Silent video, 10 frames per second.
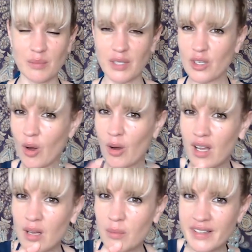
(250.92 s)
But not
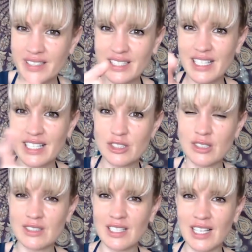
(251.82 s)
because it leads
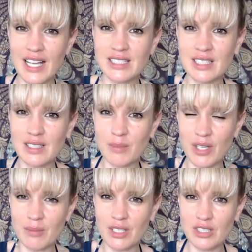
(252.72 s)
you to
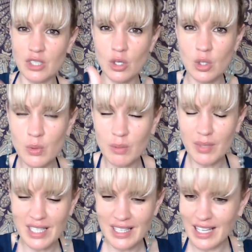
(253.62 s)
enlightenment, because who would
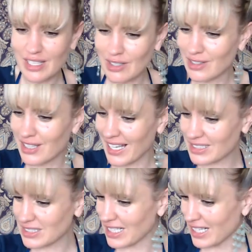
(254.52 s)
be that you that
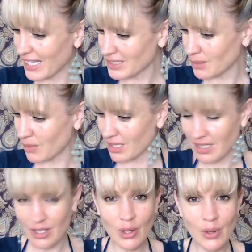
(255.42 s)
gets to enlightenment?
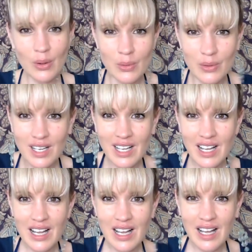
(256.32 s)
Who?
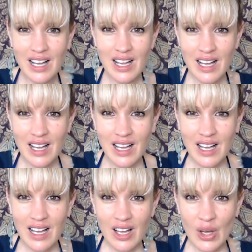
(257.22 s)

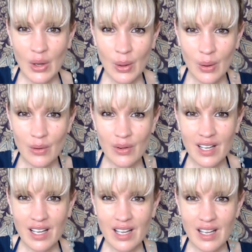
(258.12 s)
Who?
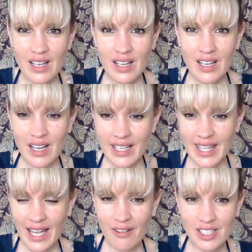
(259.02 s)
A
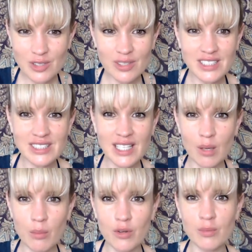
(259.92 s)
characteristic,
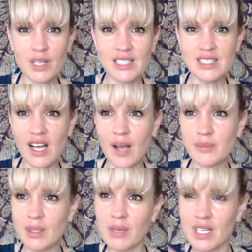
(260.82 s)
a movement in time,
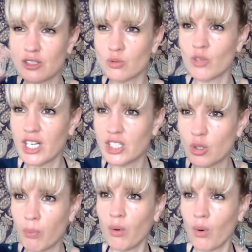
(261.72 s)
somebody that's rich
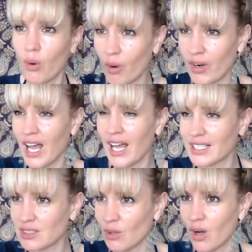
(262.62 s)
or poor or
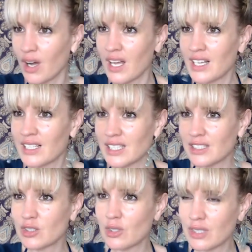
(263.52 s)
nice or
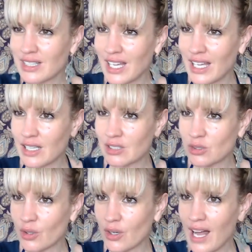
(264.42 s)
does good things
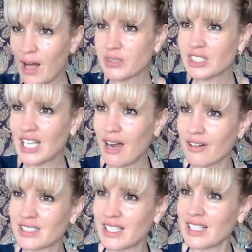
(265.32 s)
or helps
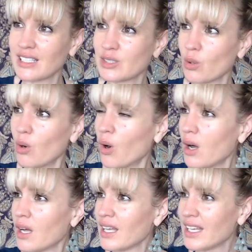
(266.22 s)
charities
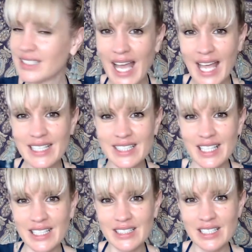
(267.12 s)
or is
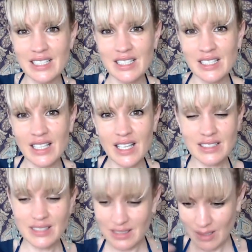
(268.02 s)
hated,
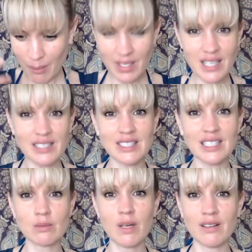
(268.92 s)
isn't somebody that's
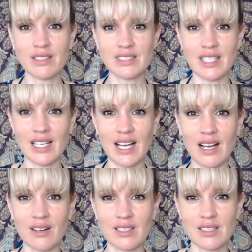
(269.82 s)
experiencing
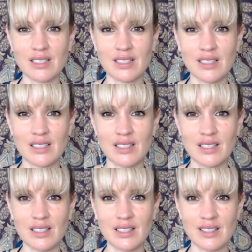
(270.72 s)
now.
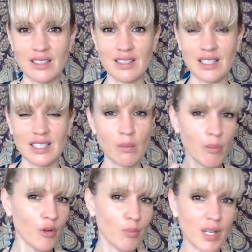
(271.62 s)
It's a
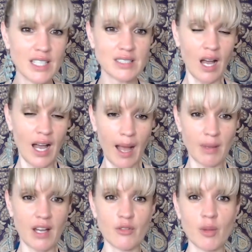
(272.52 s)
movement, it's a
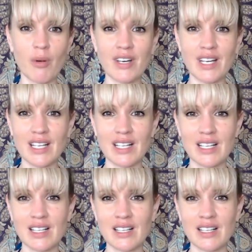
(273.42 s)
habit of the body.